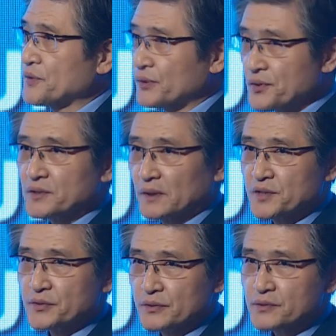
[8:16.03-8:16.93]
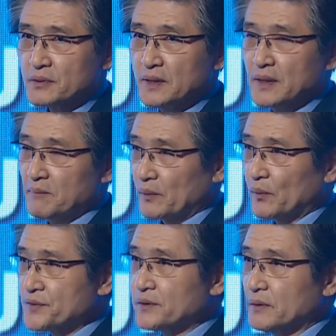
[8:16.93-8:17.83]
social issues, but
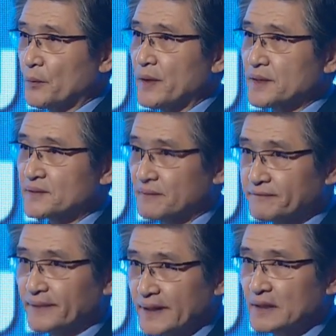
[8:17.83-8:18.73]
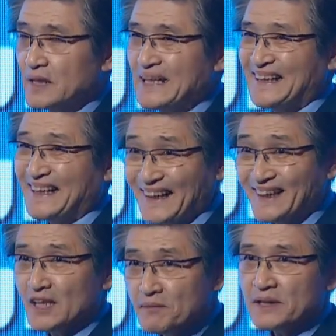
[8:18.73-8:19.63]
also we are suffering
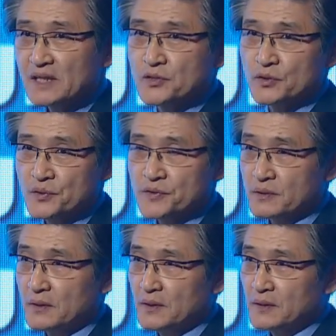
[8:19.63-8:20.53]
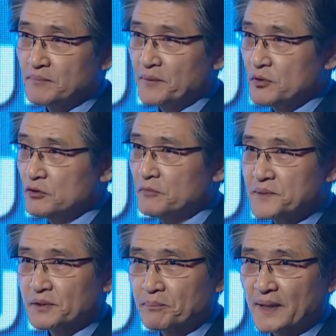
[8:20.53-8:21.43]
economic issues. Maybe you will be
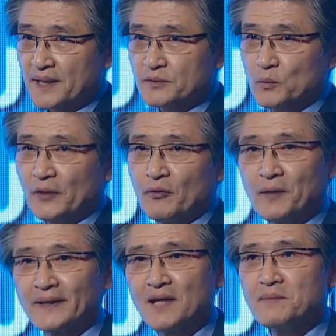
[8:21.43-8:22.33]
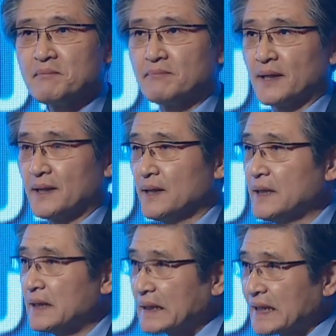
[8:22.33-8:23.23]
surprised. What I mean by
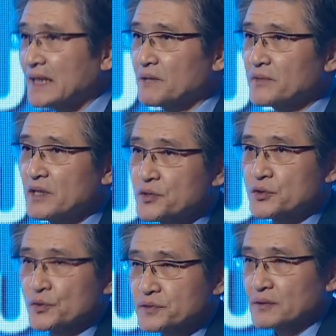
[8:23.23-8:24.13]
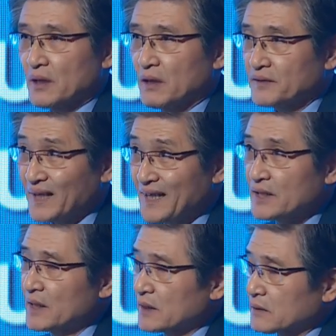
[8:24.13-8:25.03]
economic issues of
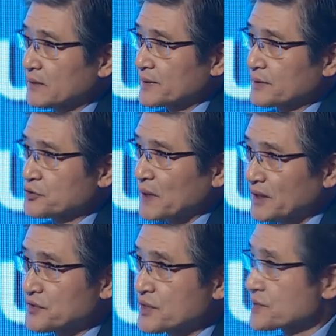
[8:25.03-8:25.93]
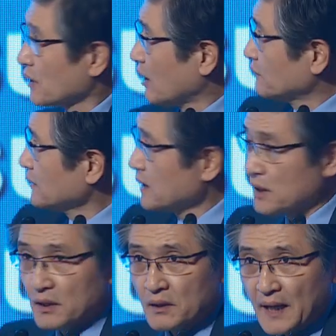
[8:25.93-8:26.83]
challenges of
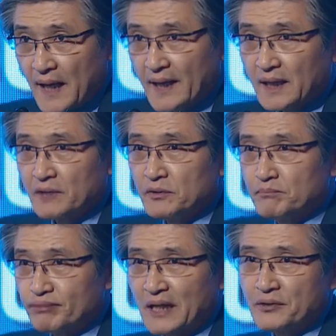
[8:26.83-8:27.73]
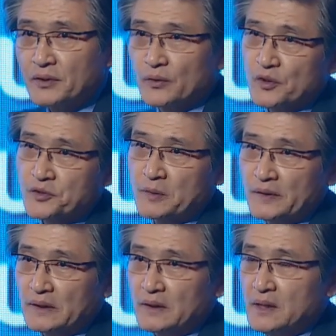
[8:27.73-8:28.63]
high carbon brown growth model.